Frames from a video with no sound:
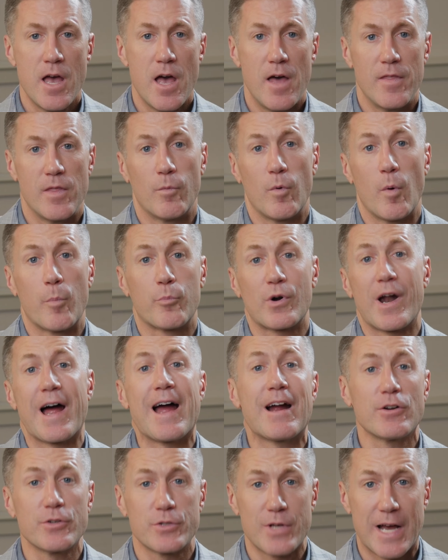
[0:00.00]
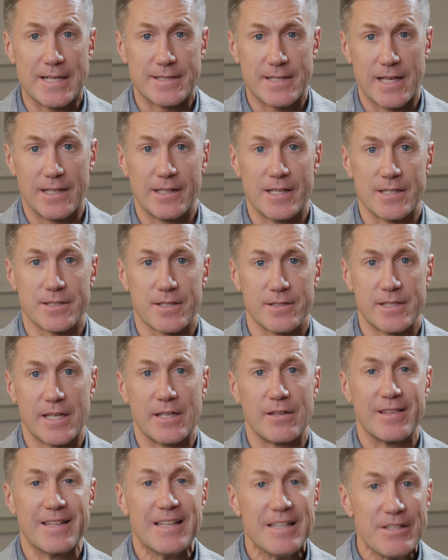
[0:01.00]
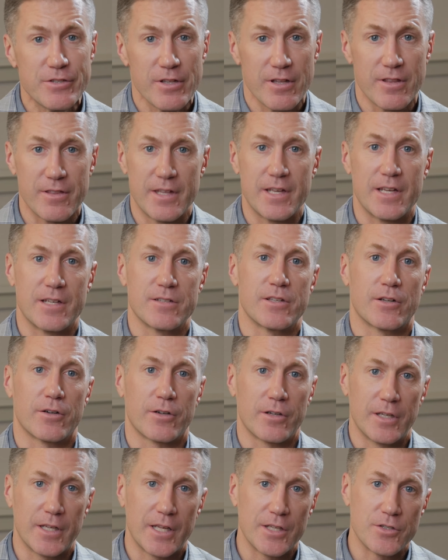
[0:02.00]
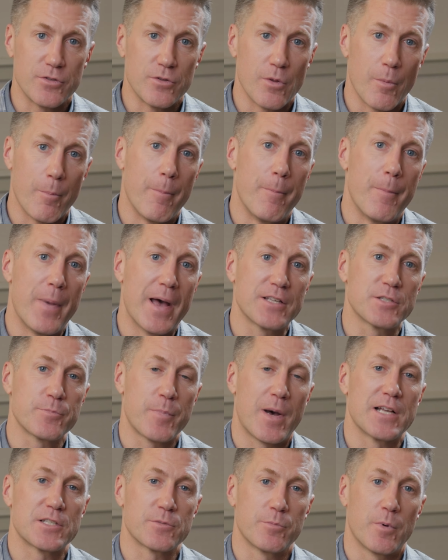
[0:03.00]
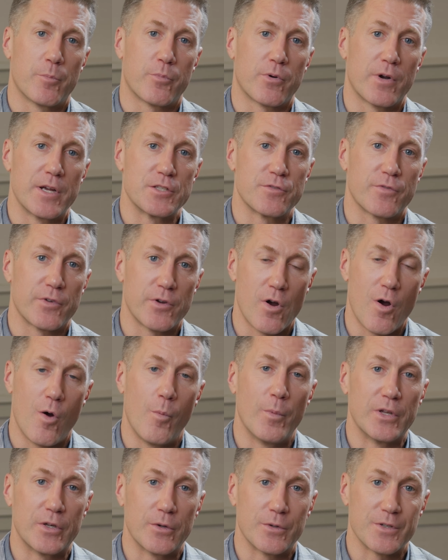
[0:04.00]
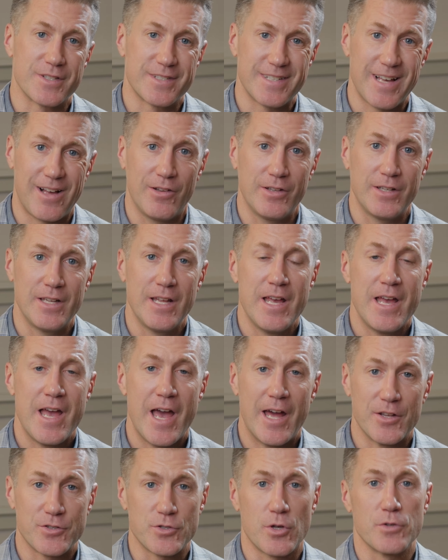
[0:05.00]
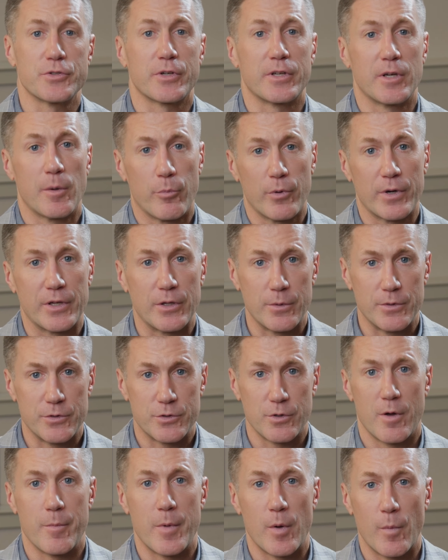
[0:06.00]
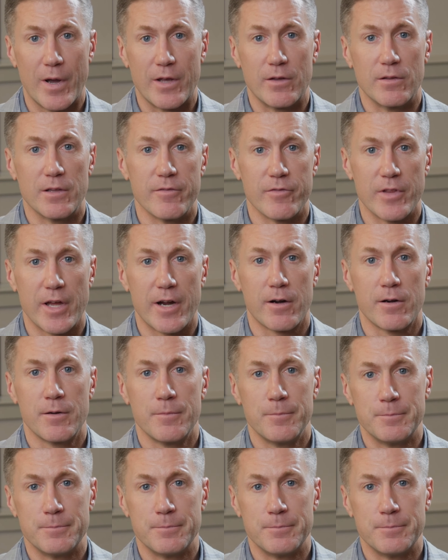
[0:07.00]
And then we'll prioritize that list and say, these are the things that are gonna get you the best possible price for your home when you go to sell it. And it's also gonna bring you enjoyment while you live there.